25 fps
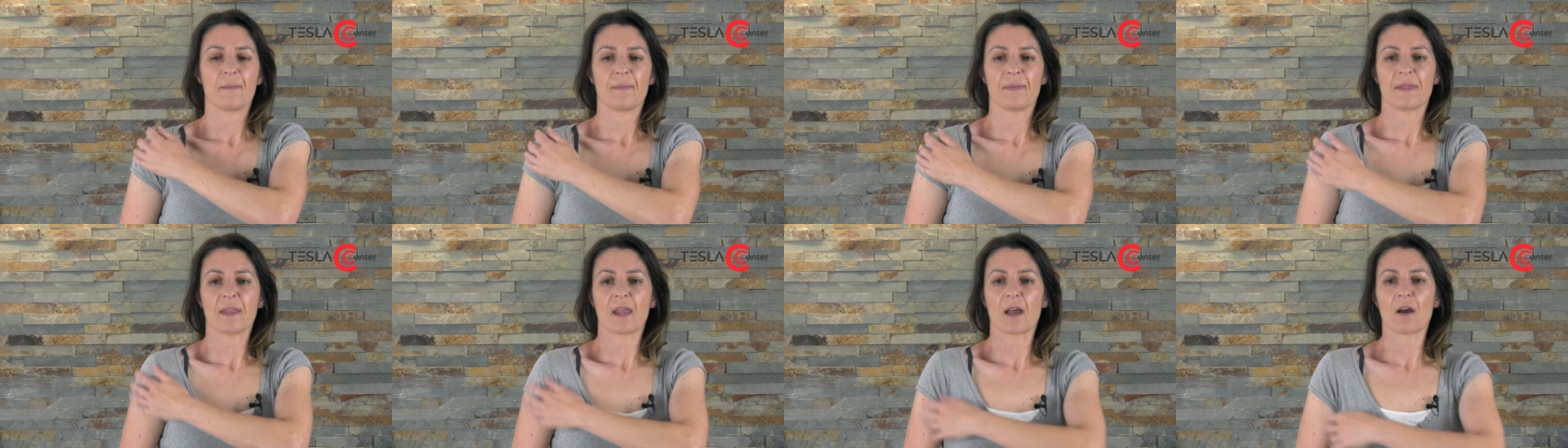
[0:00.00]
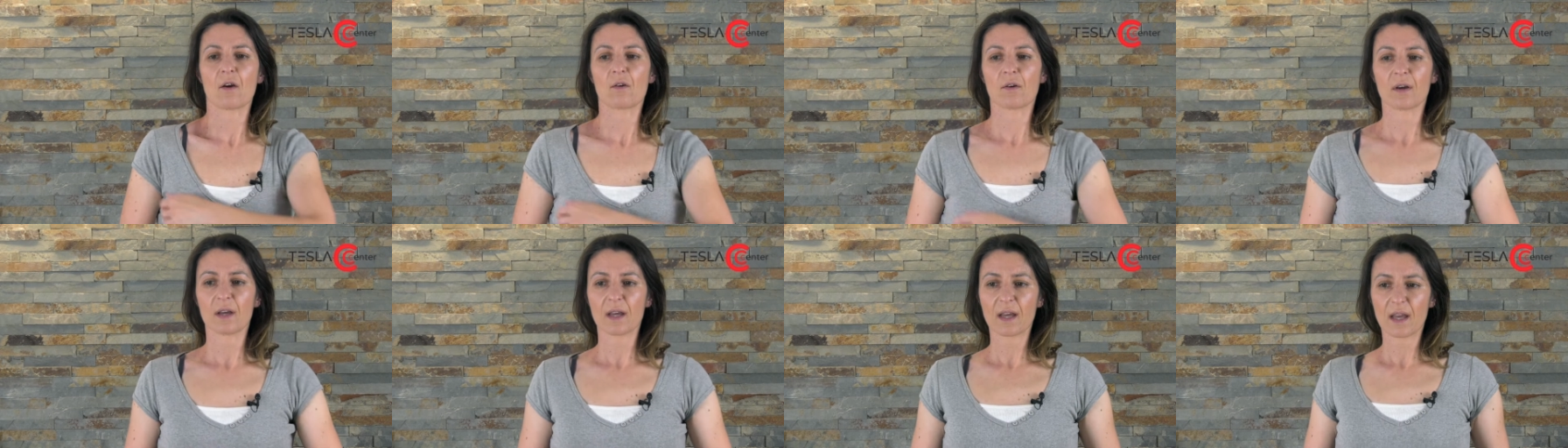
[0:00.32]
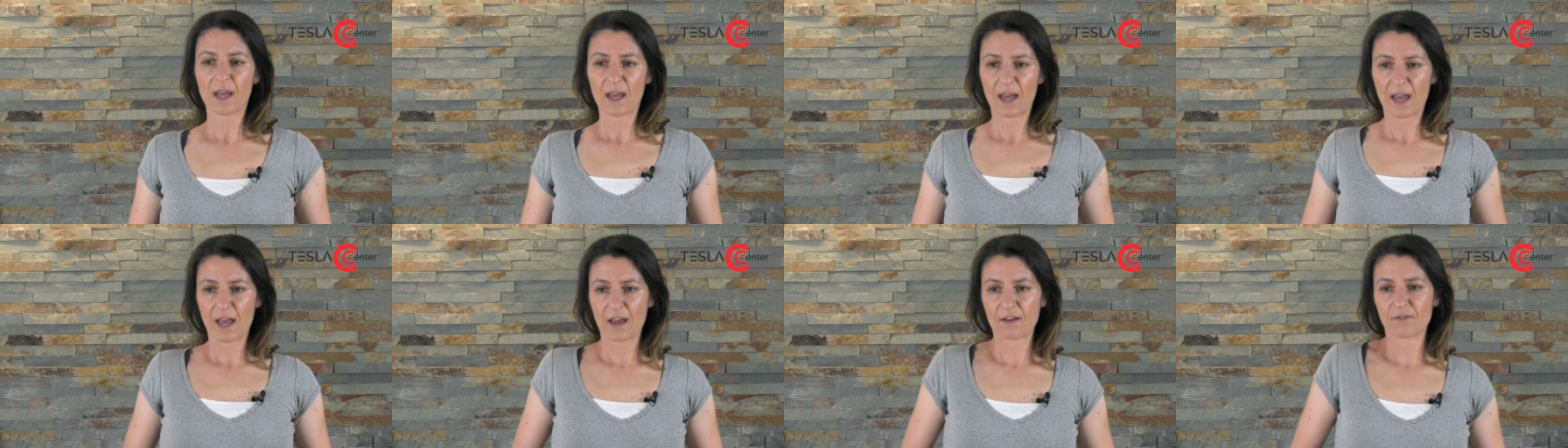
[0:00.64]
Now,
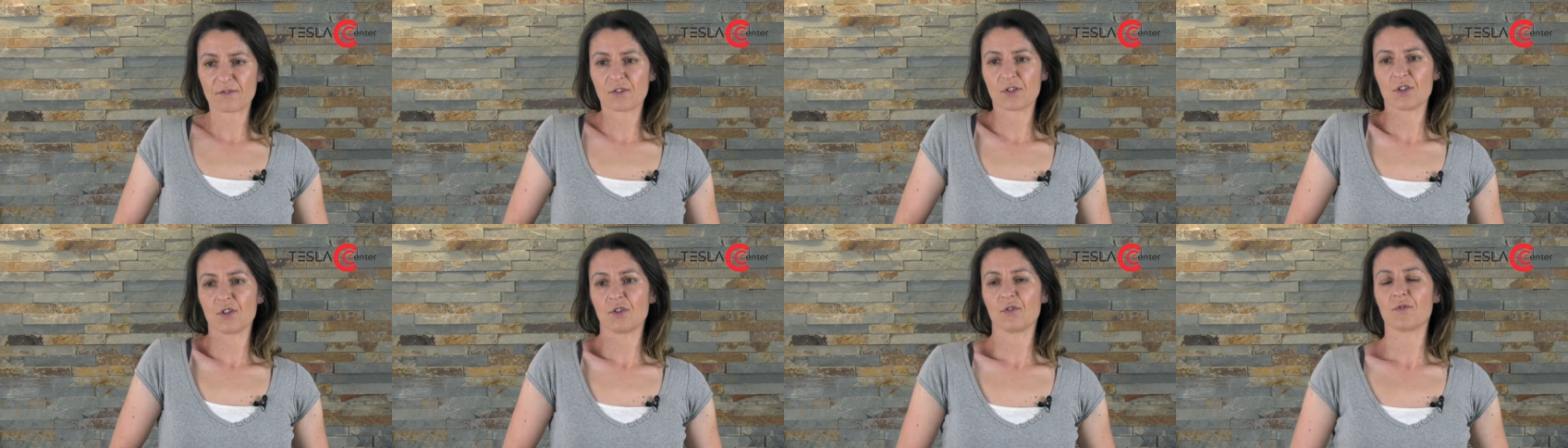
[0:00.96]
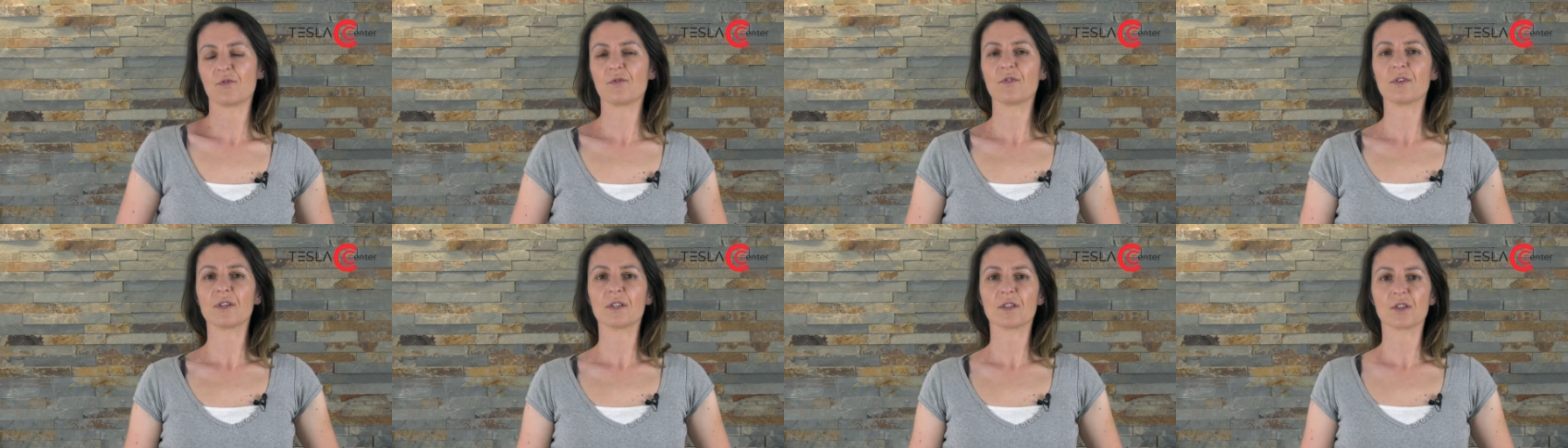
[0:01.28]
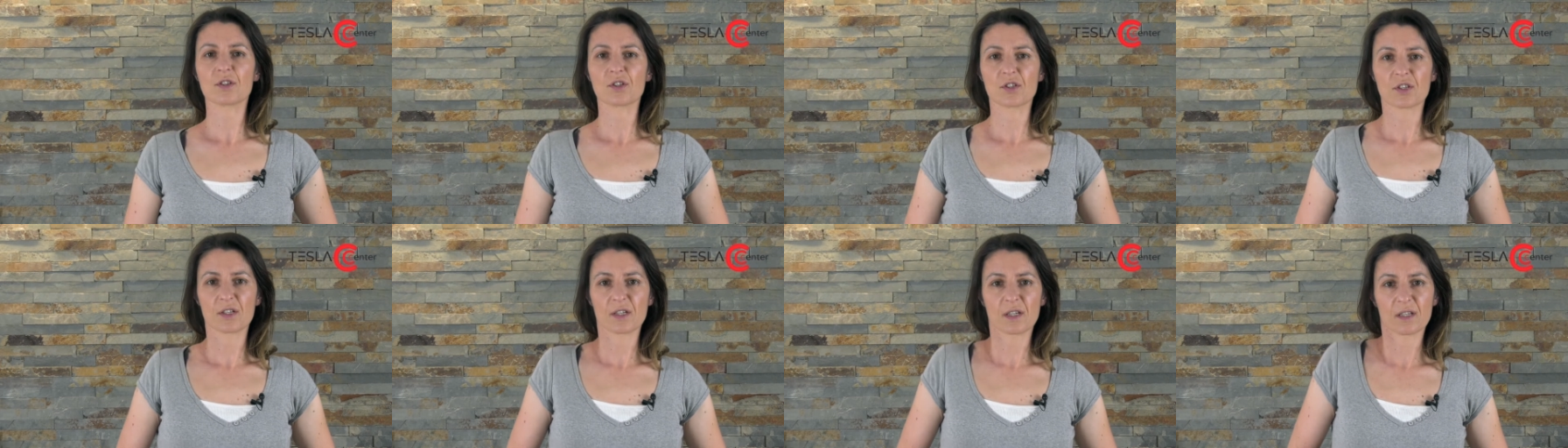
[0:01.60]
after you
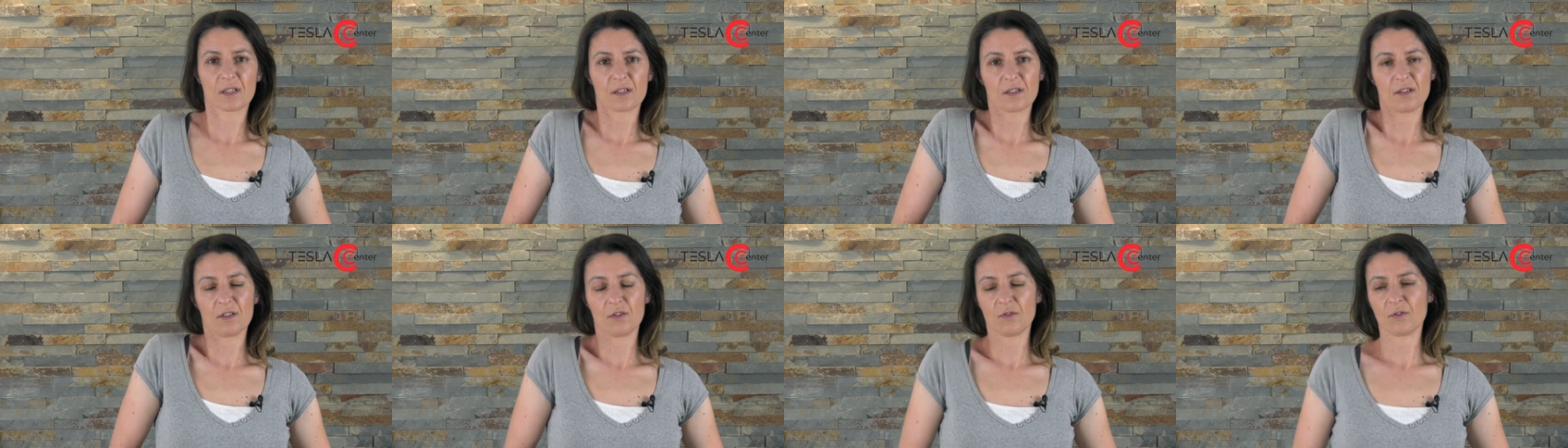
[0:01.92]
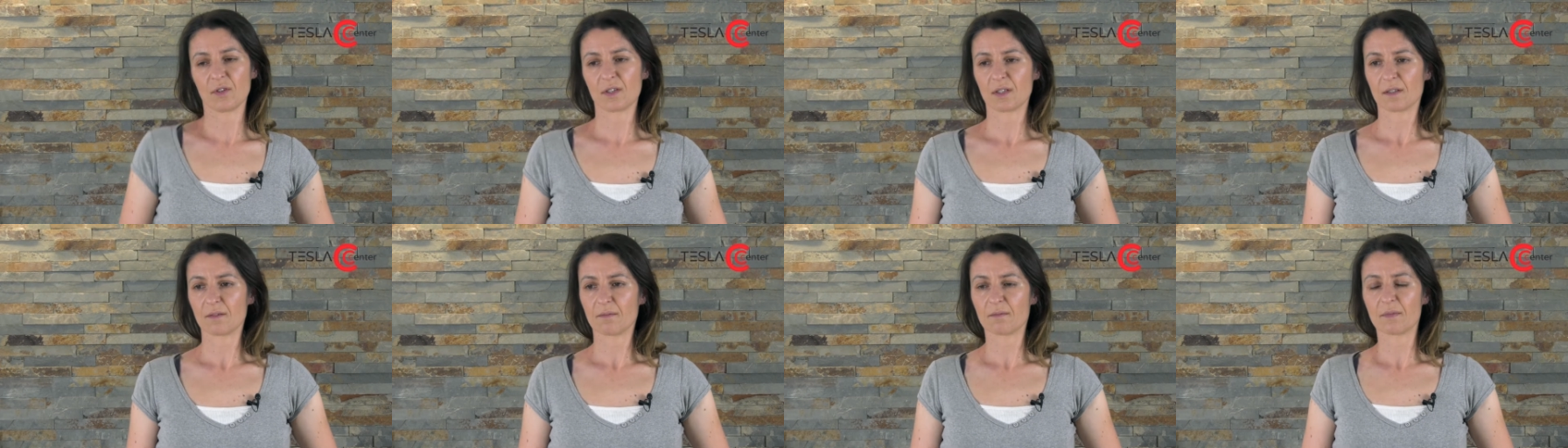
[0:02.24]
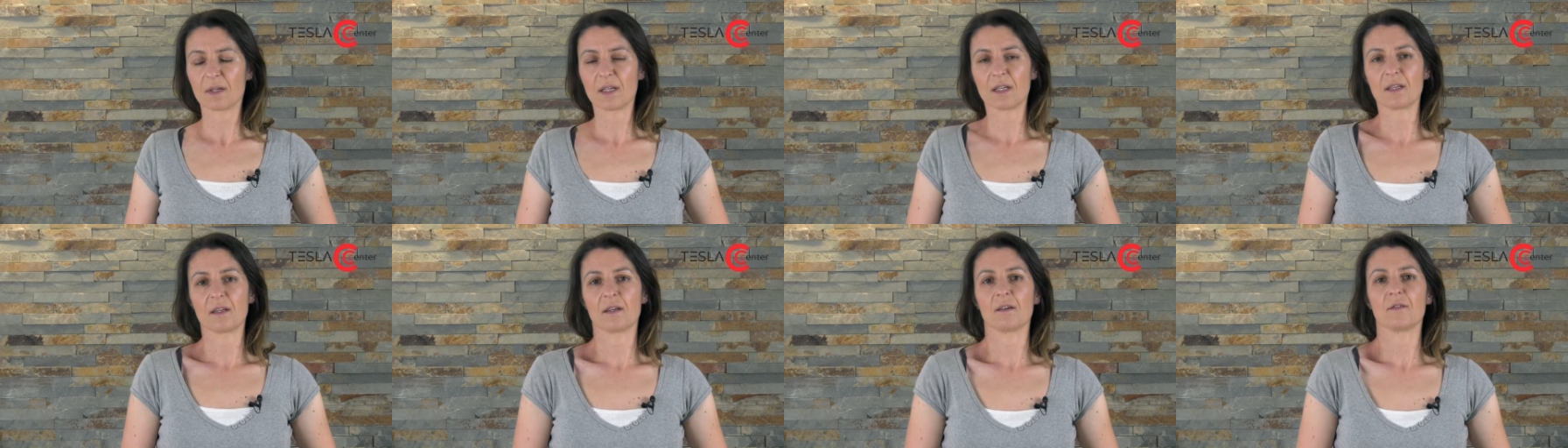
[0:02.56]
finished it, you can
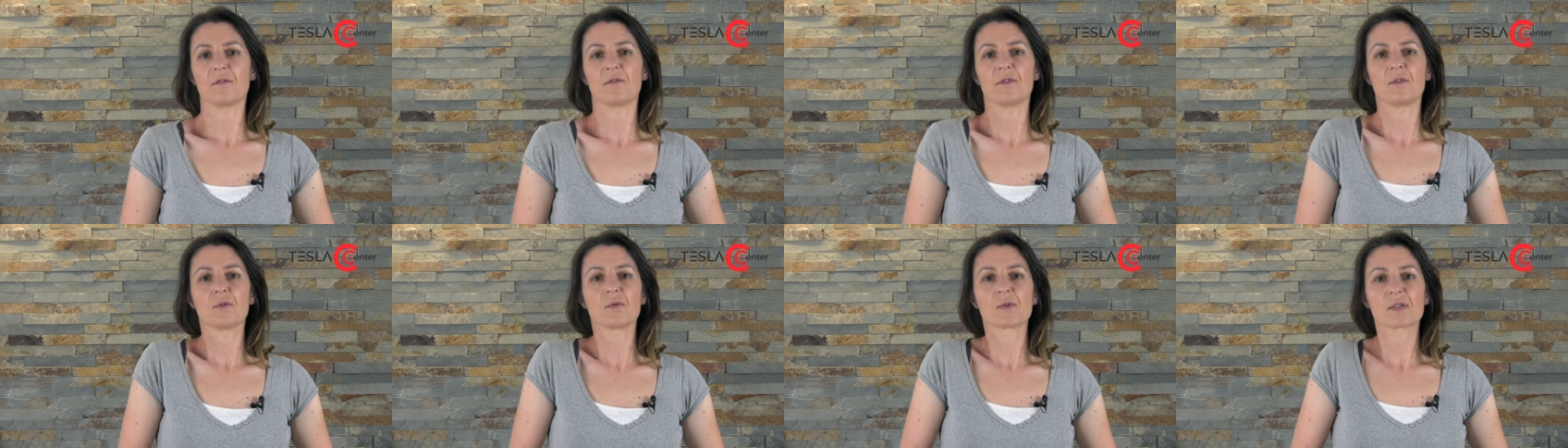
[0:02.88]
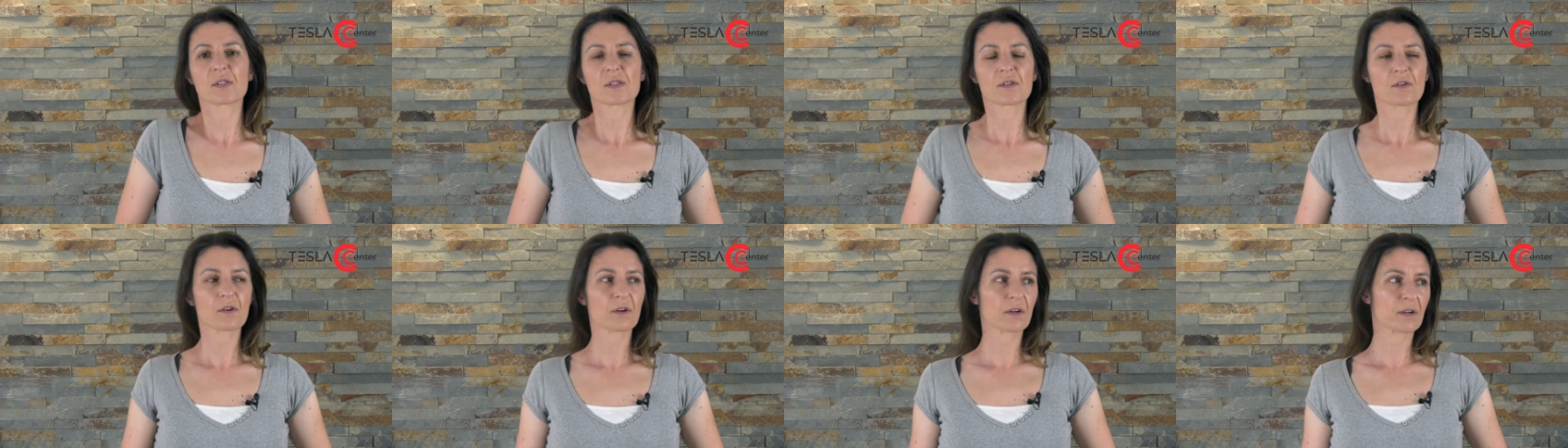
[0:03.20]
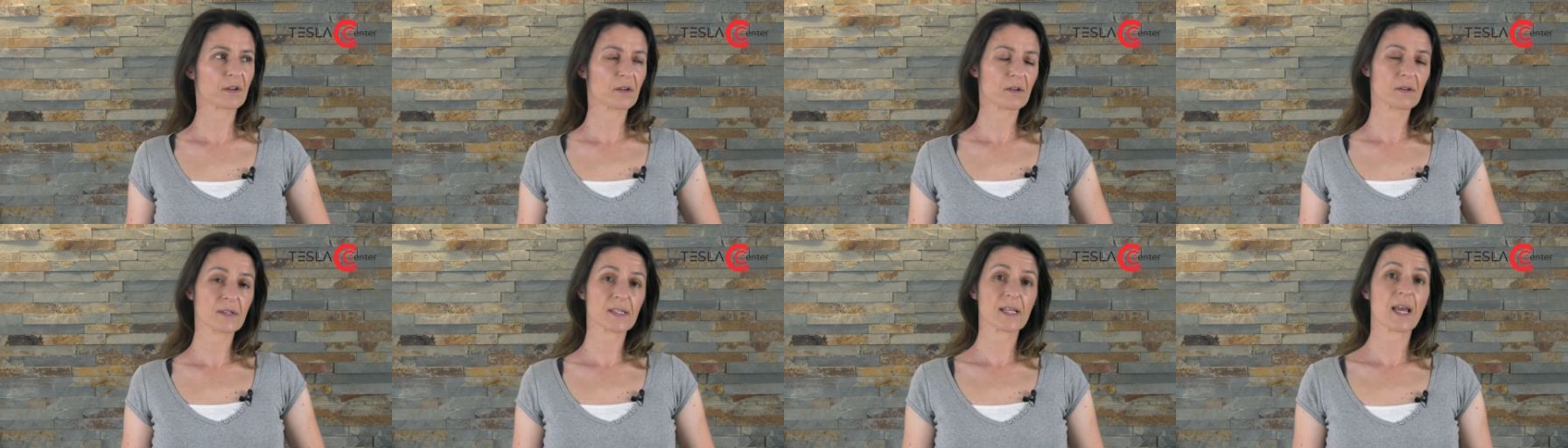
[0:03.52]
make a few
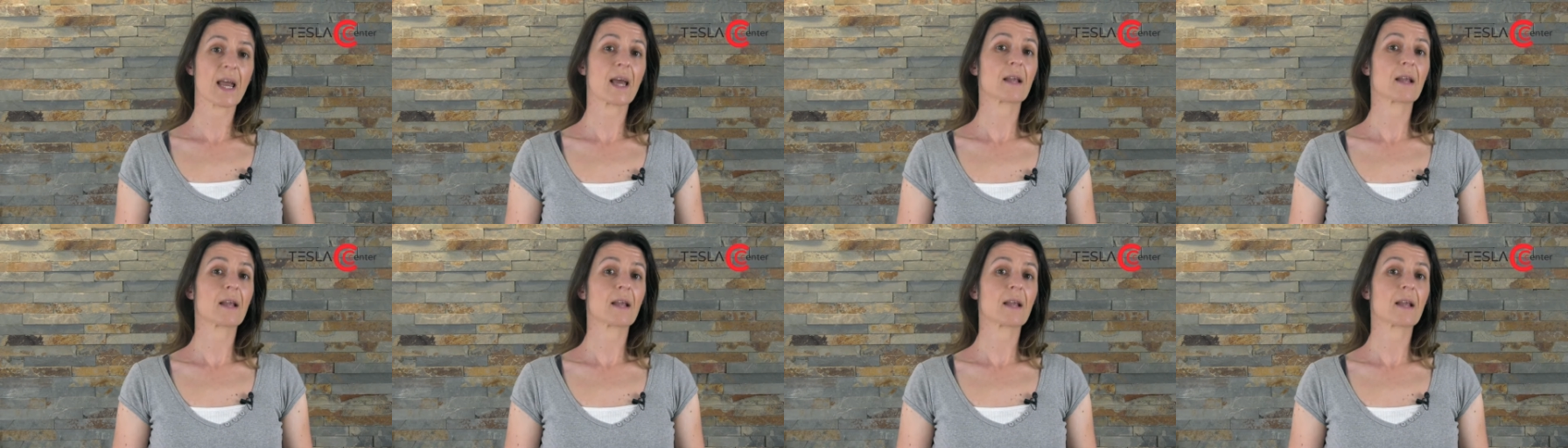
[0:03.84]
circles,